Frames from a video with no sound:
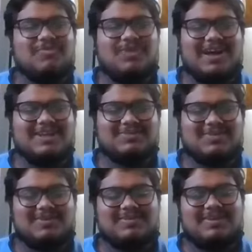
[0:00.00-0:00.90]
would ask
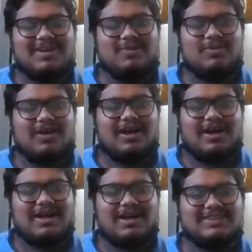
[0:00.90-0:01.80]
for, I would
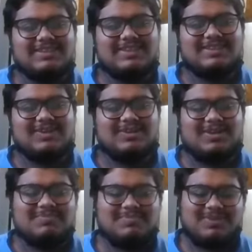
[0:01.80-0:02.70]
ask this on
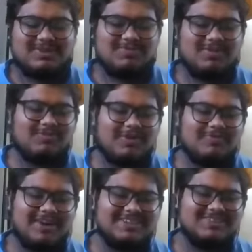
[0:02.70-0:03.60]
the some of
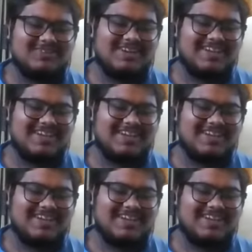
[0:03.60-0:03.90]
my friends only.